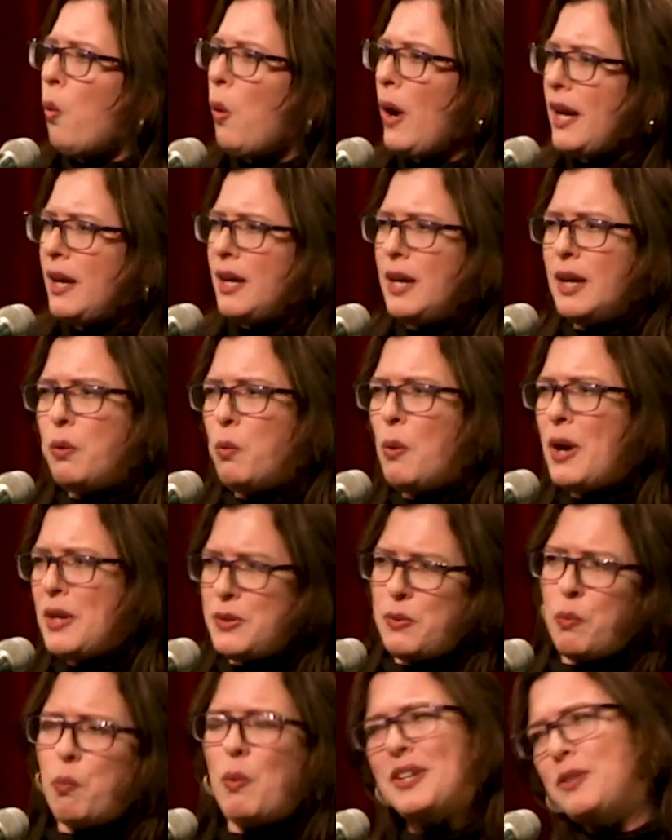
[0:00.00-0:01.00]
What,
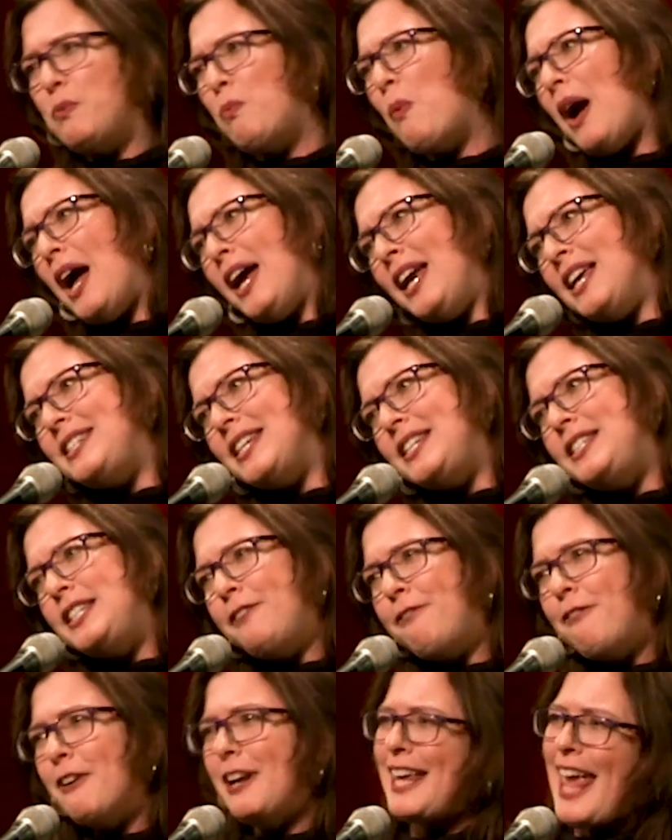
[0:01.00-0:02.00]
what, What? why is it
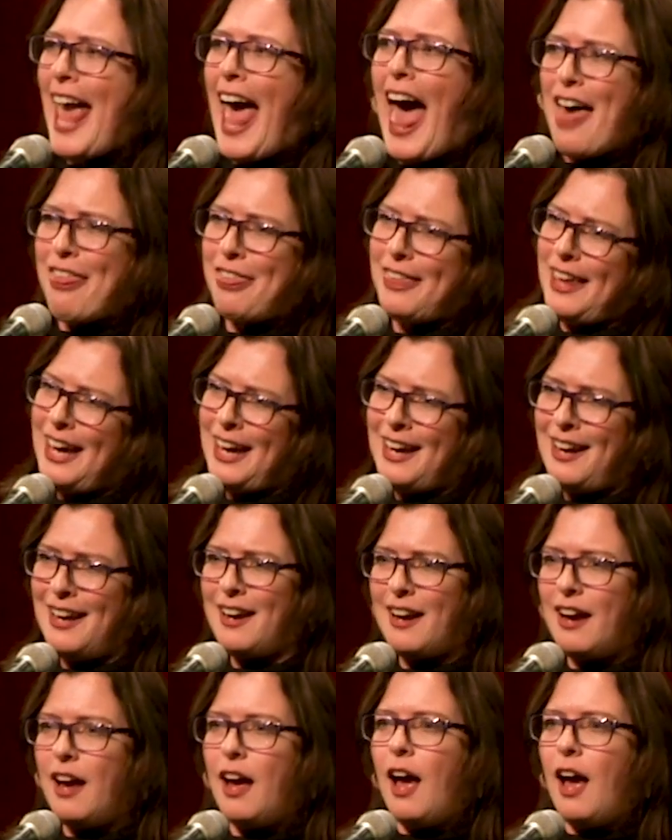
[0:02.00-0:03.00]
different, Cathy?